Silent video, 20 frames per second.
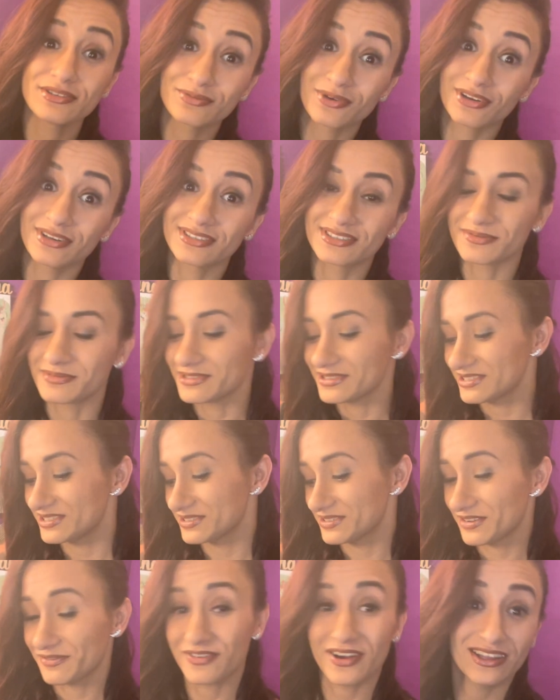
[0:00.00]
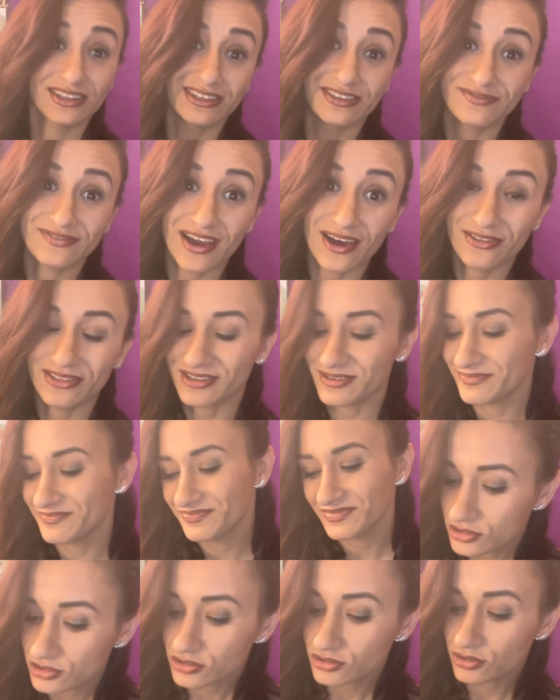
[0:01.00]
wanted some of these and I finally found them.
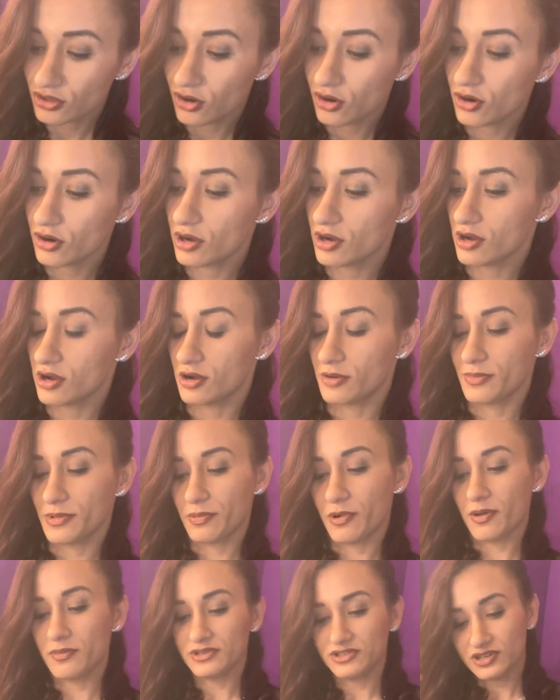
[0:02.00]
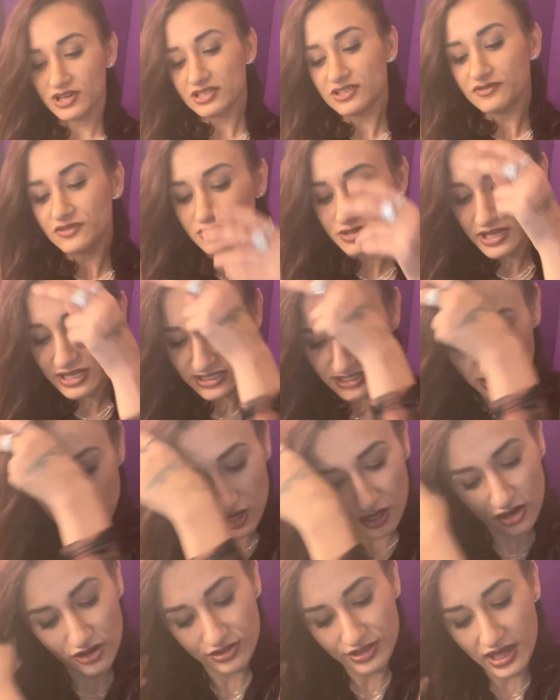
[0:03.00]
So I promised you guys a few days
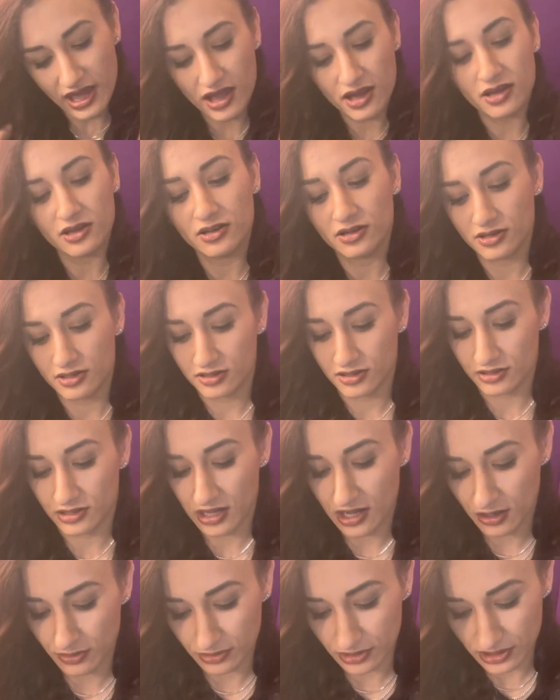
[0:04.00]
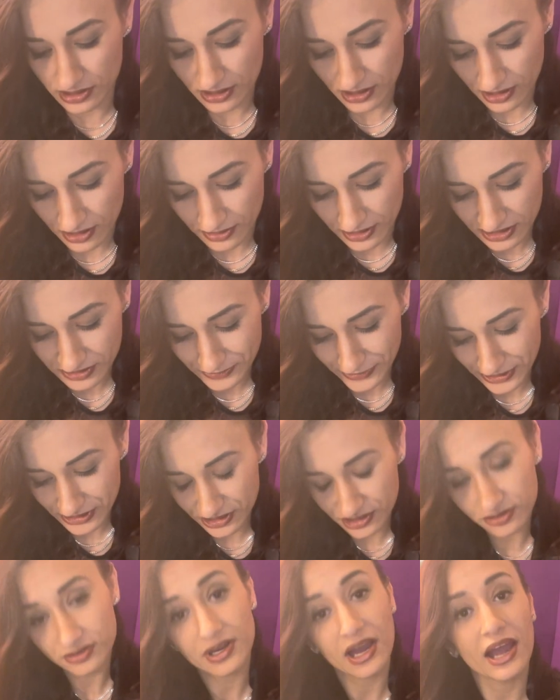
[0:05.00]
ago that I would explain
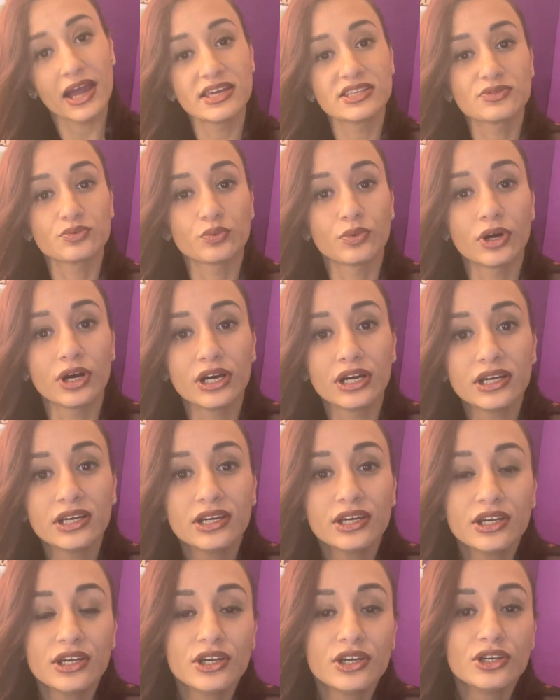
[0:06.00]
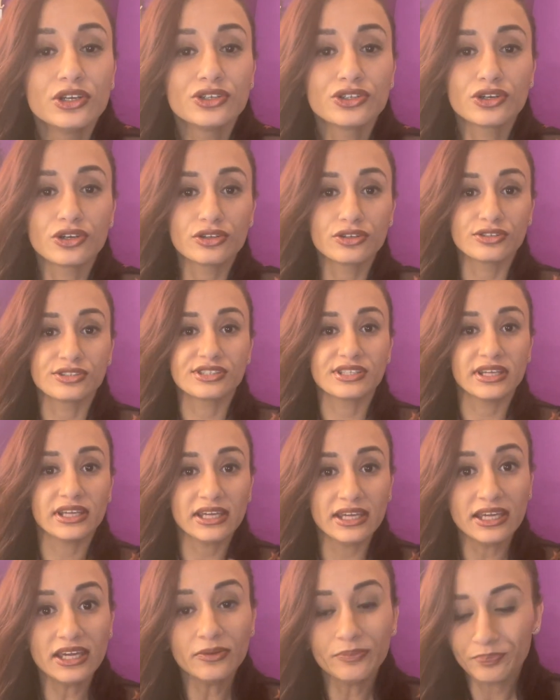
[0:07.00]
to you guys what turtles
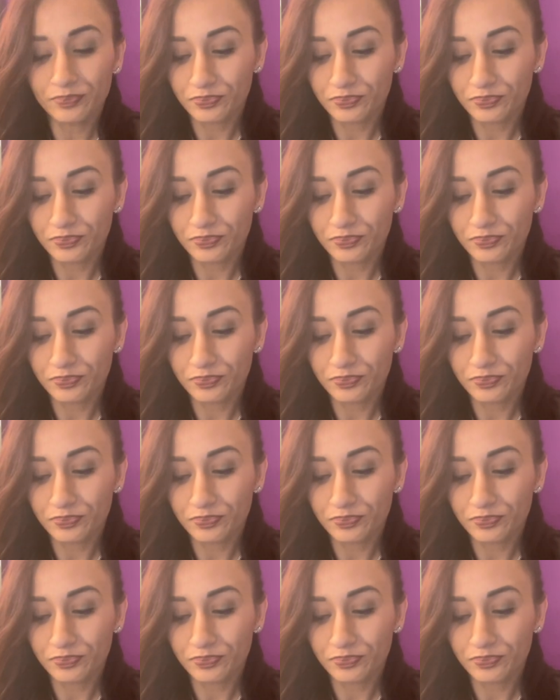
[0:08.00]
eat.